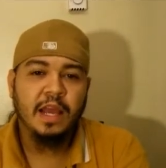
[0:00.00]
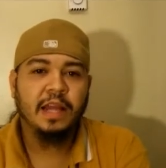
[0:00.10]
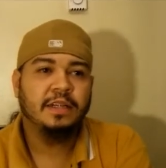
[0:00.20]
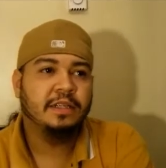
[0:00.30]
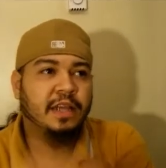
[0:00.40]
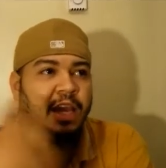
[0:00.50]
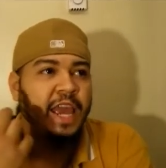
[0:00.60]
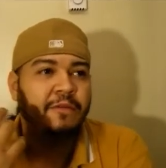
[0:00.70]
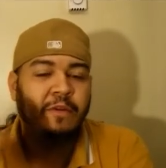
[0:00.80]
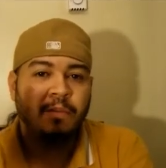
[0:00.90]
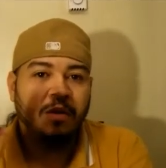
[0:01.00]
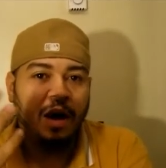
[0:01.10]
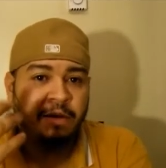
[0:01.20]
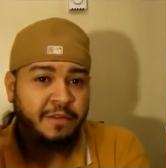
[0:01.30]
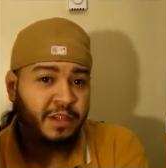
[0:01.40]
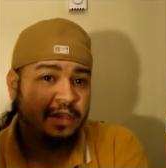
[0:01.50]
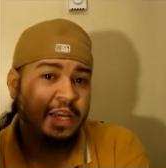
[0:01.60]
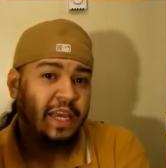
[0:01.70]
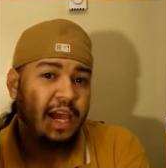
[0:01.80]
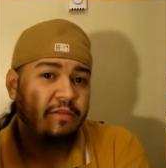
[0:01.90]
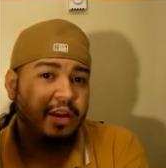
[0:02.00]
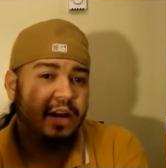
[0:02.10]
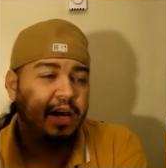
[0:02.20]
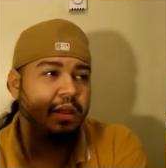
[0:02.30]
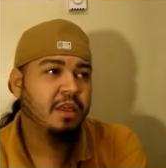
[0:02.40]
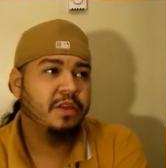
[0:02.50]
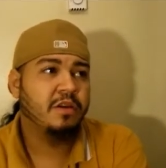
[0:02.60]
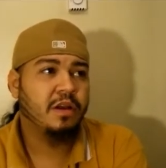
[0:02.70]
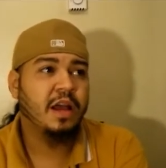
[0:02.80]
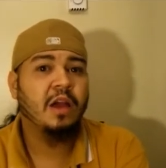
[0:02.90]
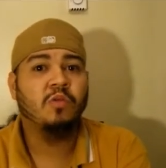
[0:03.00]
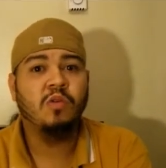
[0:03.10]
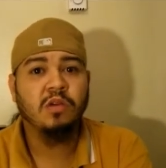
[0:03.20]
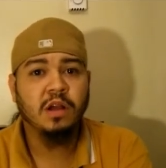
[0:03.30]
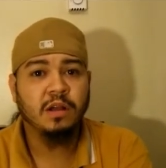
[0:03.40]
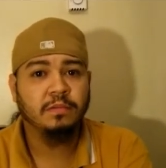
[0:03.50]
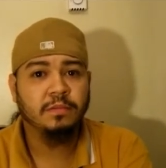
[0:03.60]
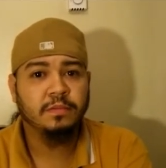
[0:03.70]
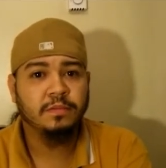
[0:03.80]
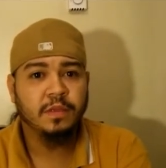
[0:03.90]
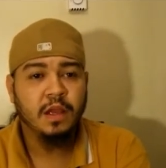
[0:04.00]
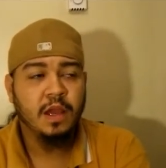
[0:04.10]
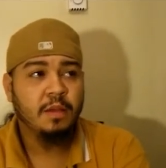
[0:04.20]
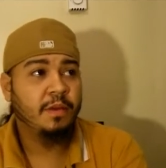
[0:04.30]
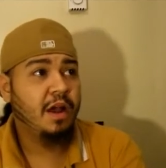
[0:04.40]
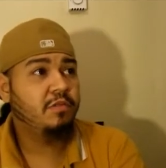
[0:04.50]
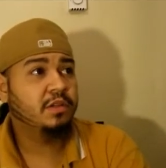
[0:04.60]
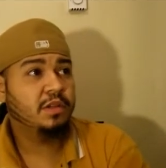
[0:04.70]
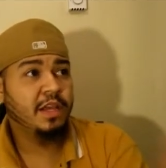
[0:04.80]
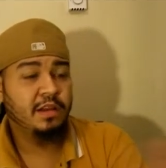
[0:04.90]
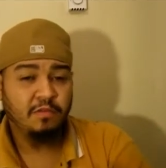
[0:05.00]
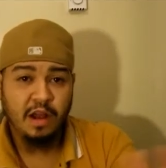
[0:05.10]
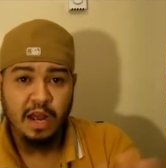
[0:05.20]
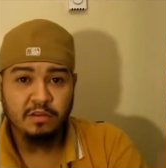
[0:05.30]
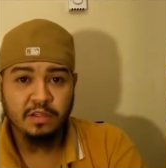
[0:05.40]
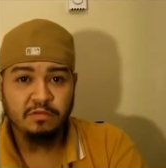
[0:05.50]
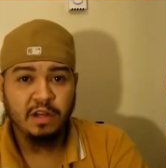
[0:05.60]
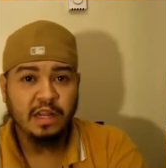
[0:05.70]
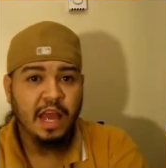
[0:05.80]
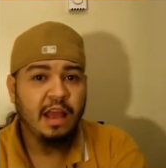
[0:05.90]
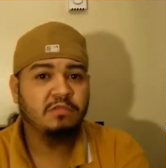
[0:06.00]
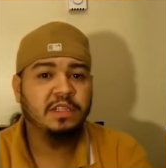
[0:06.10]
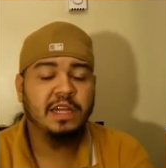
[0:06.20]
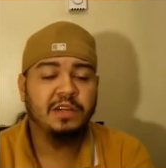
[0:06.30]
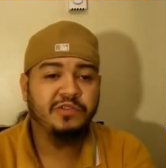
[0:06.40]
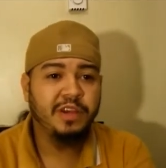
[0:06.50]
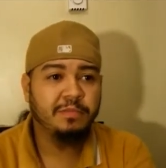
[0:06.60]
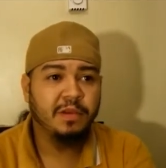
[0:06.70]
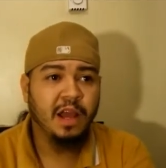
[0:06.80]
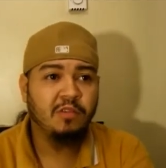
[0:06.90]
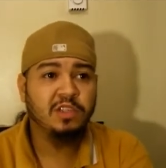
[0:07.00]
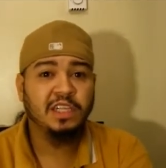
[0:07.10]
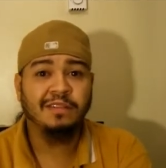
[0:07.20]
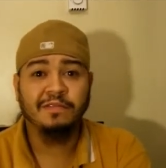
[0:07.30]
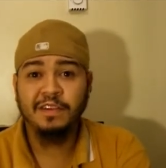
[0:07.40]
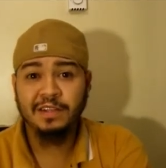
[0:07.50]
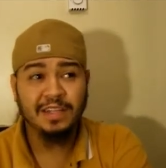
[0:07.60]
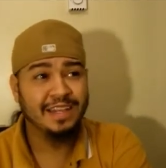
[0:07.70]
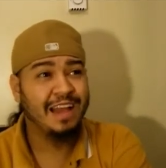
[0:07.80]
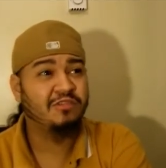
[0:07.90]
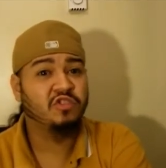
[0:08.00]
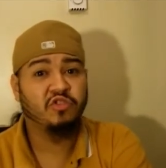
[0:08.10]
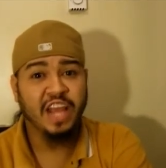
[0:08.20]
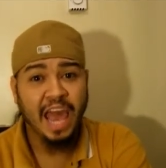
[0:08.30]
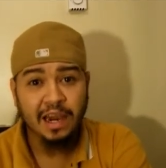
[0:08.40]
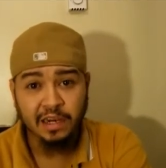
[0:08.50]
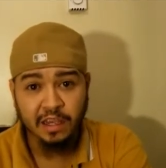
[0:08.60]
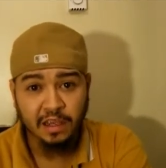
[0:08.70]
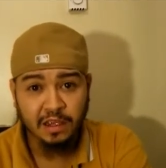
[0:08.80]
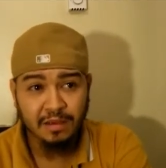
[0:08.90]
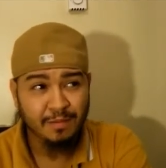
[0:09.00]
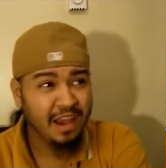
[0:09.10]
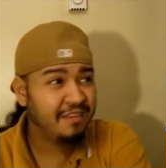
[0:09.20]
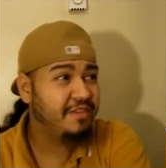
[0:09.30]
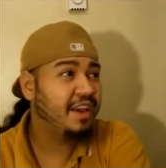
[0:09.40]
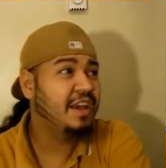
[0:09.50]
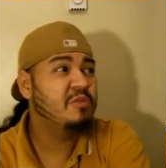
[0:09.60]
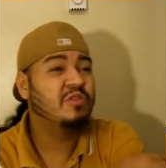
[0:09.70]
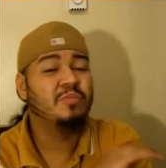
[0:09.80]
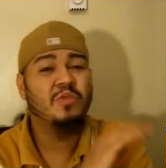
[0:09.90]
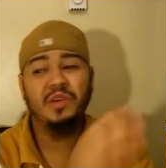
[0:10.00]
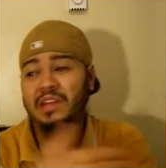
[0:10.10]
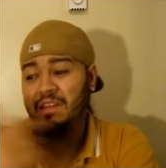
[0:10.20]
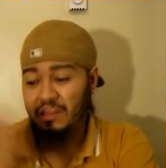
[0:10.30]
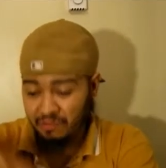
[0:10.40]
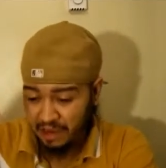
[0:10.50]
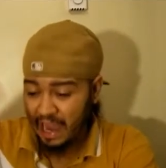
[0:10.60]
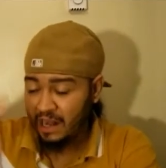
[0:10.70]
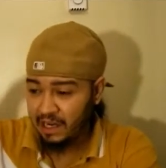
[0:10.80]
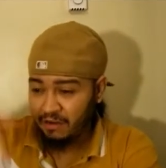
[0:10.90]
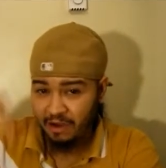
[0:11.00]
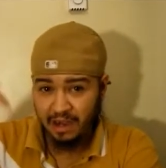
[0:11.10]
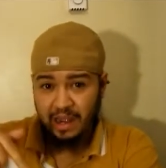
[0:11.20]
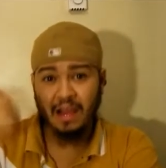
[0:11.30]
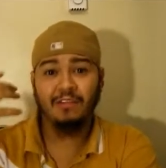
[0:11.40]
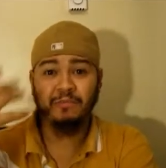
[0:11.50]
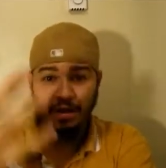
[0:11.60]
And since I gave it a lot of thought, I woke up. But while I was in that dream, I was convinced that that was reality. Matter of fact, it was more than this reality right now.